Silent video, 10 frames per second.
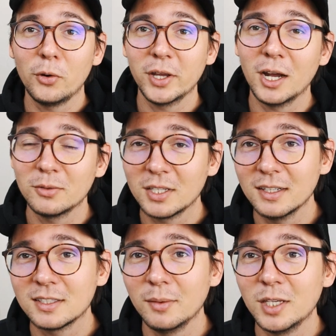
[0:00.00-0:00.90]
going
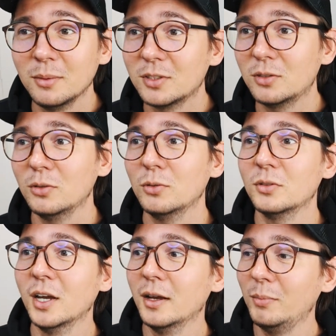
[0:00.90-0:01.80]
outside sometimes
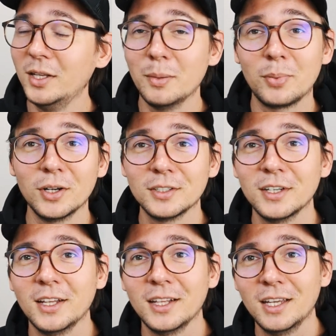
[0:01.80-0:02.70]
to meet the
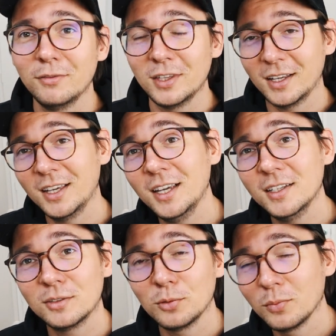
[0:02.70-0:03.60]
person and give the
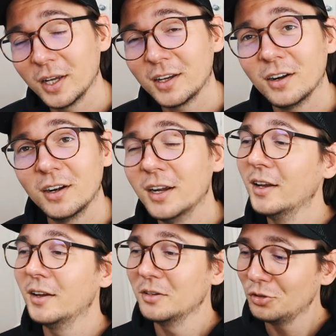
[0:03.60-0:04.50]
keys to my car,
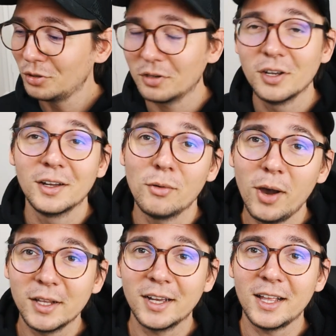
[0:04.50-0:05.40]
sure,
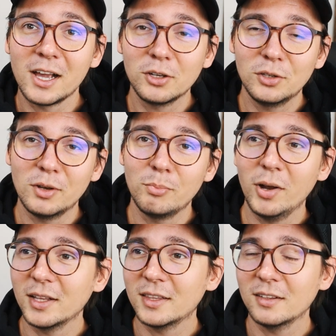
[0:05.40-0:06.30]
why not? I could do it.
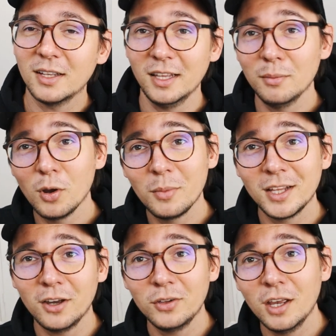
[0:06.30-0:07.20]
But at the moment,
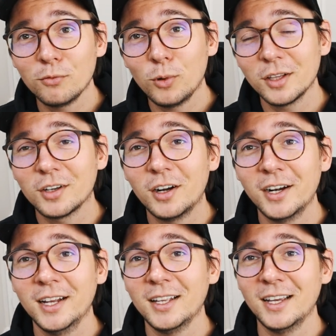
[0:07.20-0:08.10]
I only have one
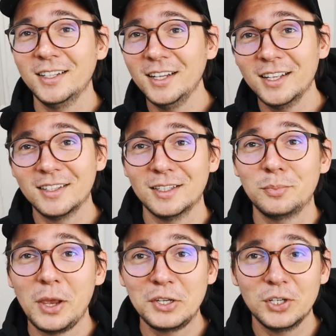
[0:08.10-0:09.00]
car and I need it,
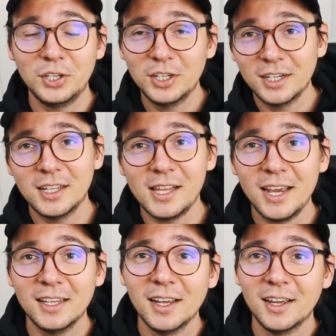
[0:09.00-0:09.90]
especially here in L
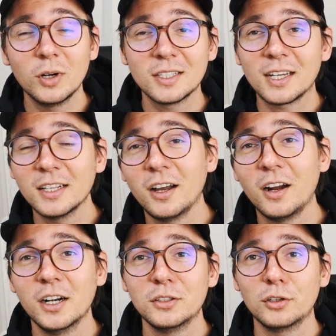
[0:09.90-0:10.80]
A, where it's kind of
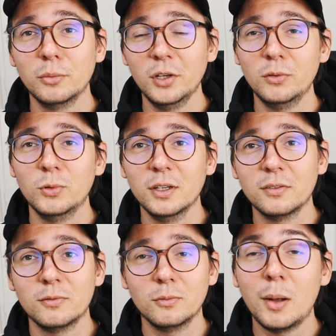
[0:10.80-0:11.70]
hard to commute
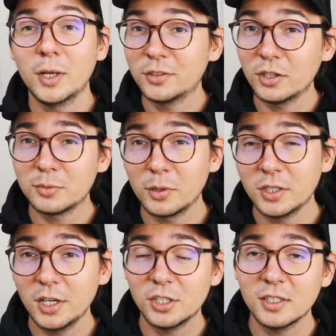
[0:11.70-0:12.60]
with public
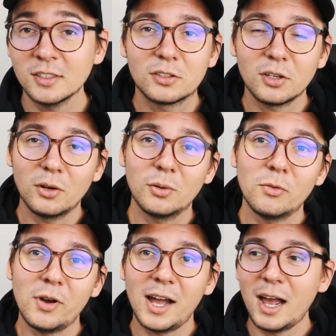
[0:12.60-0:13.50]
transportation.
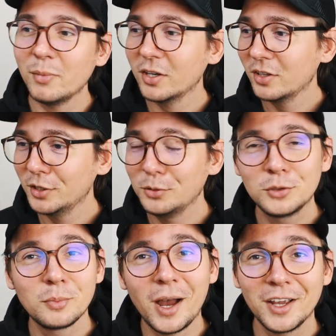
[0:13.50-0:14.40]
So I'm not gonna
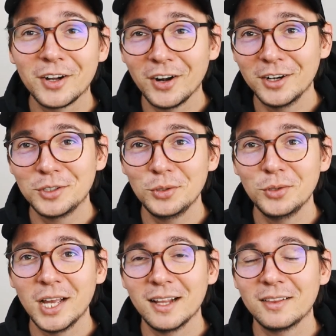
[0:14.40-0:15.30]
use my car to
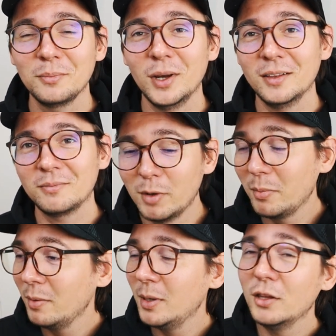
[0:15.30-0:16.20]
do that, but, but
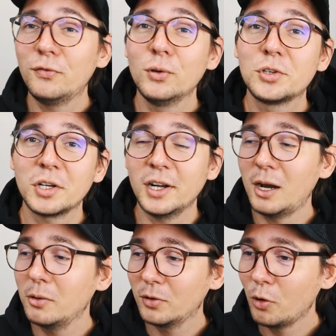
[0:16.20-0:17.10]
maybe in the future,
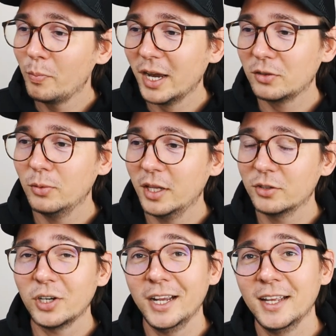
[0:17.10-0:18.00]
I'll go back to it
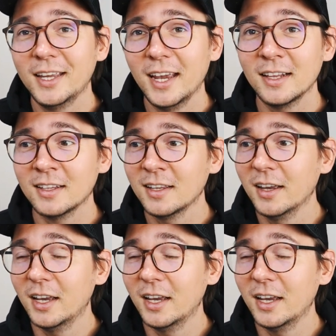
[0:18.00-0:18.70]
and try it again.